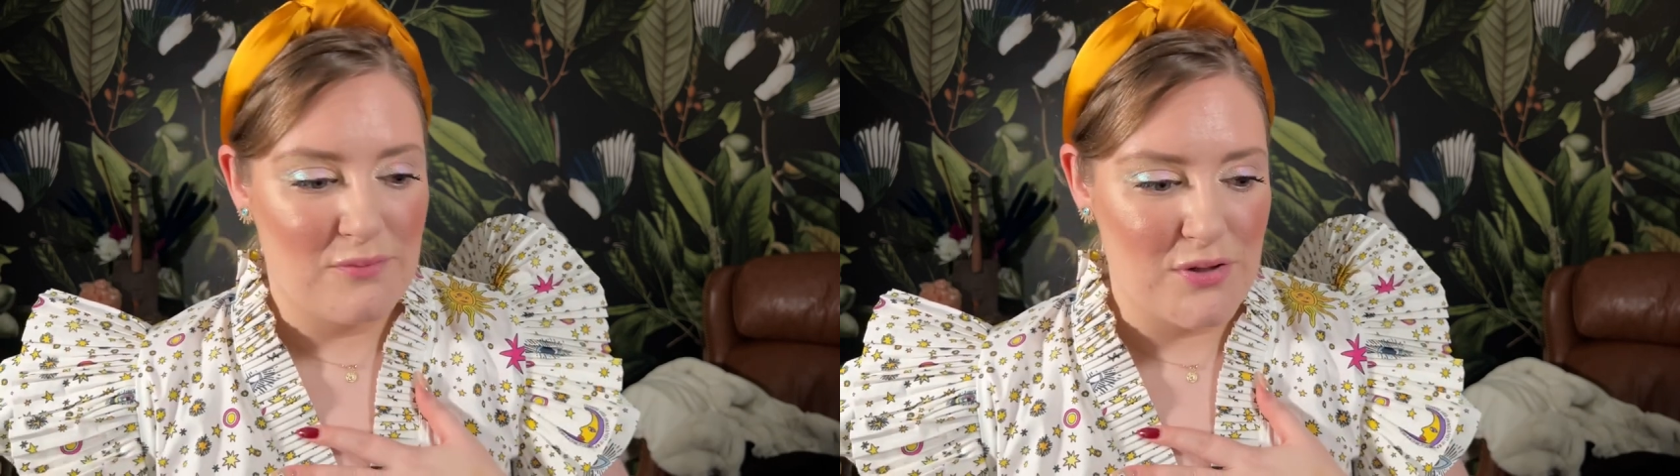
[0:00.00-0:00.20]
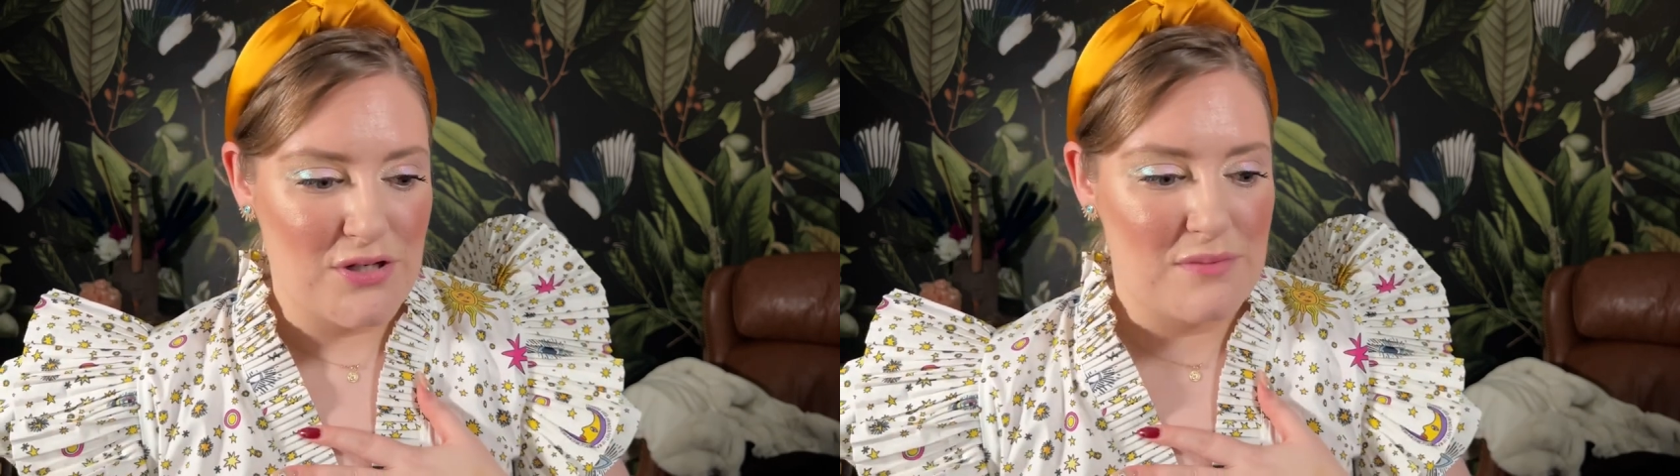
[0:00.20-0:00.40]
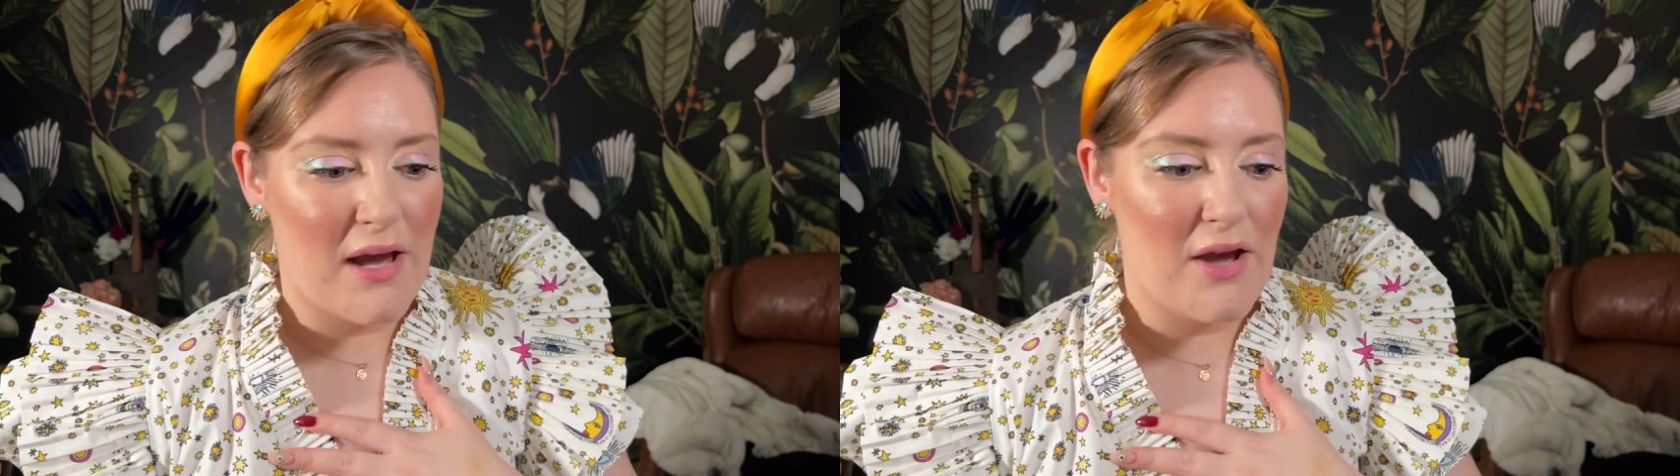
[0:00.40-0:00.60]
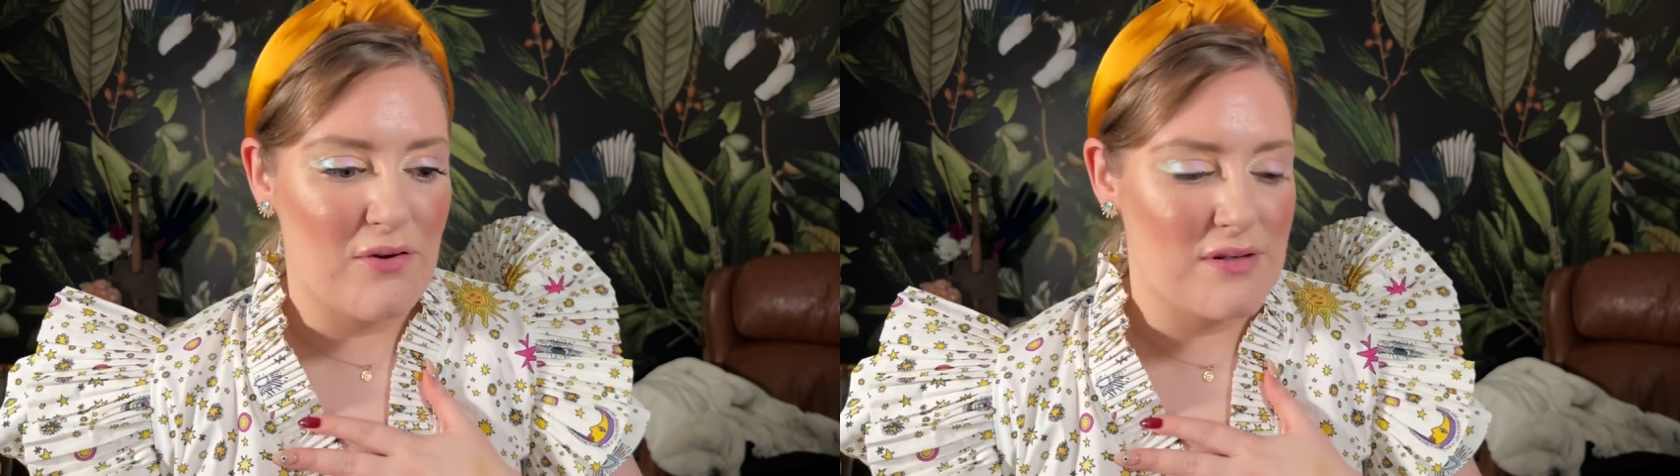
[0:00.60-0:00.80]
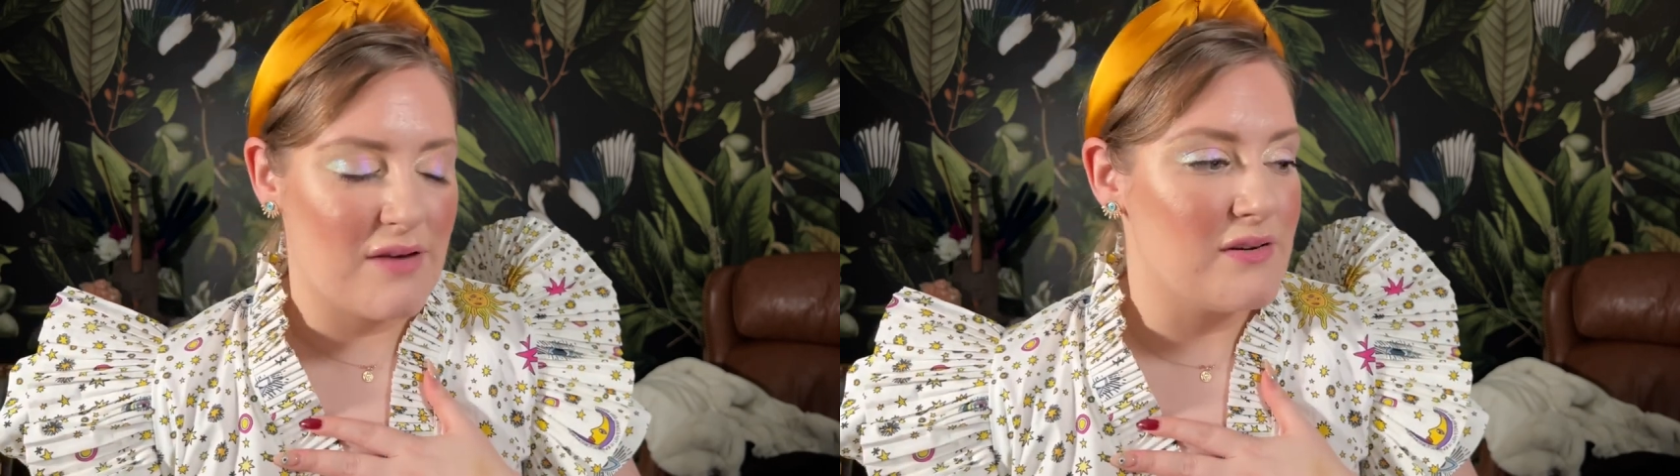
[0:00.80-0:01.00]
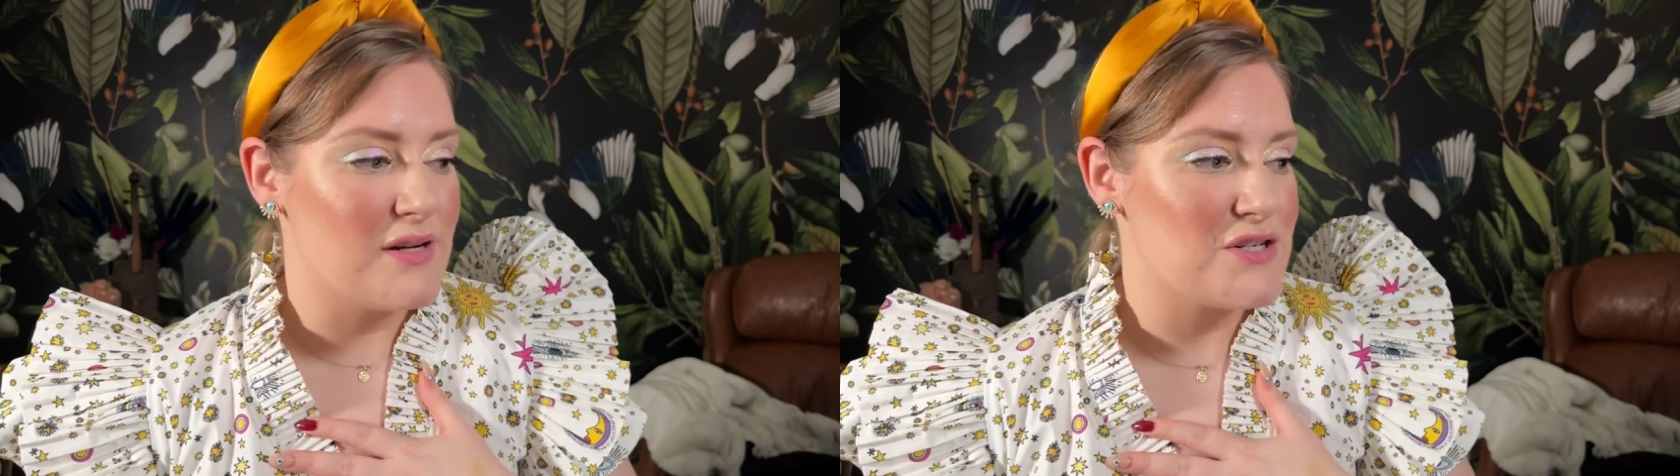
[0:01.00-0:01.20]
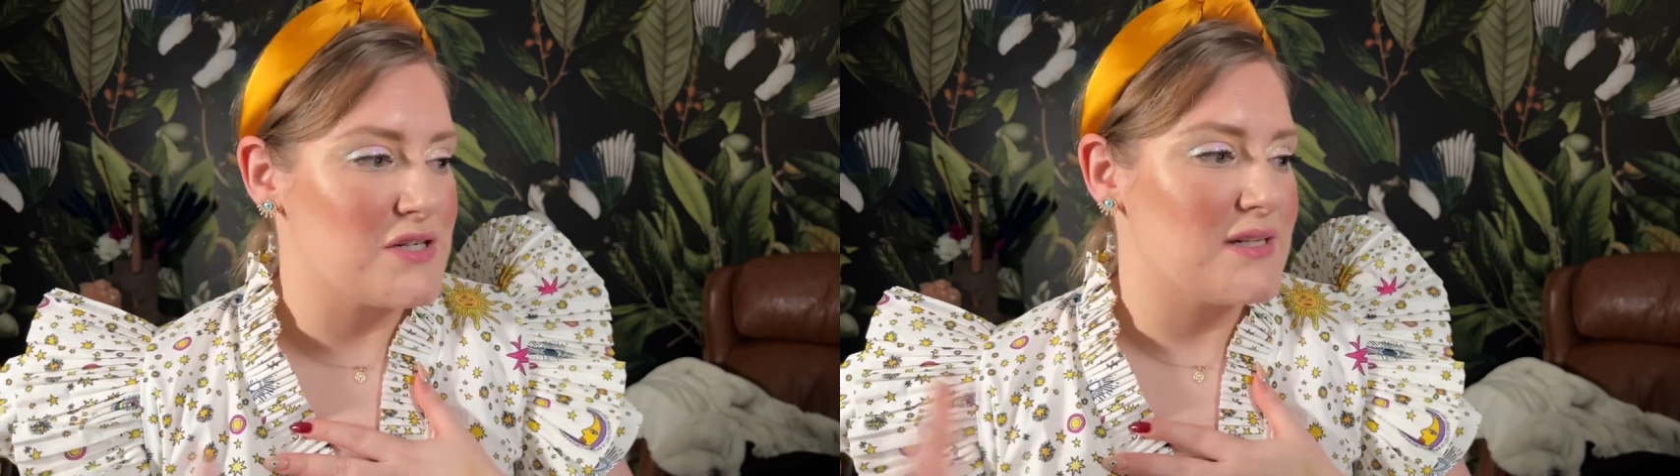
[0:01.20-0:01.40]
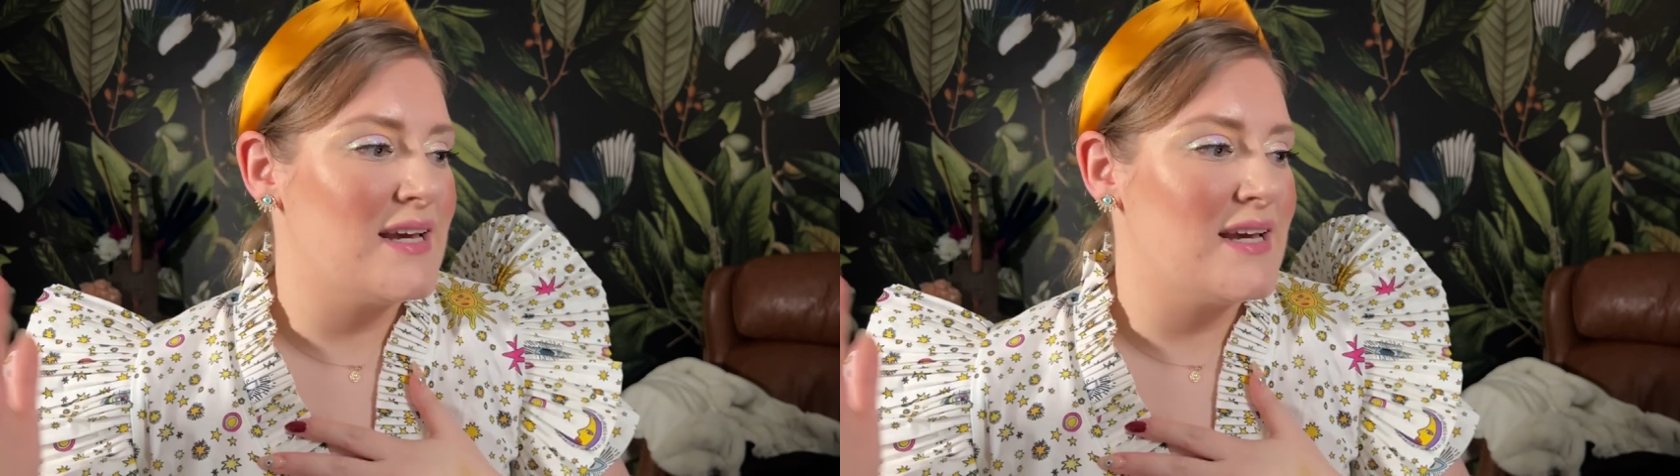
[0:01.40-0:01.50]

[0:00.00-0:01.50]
which is my own definition,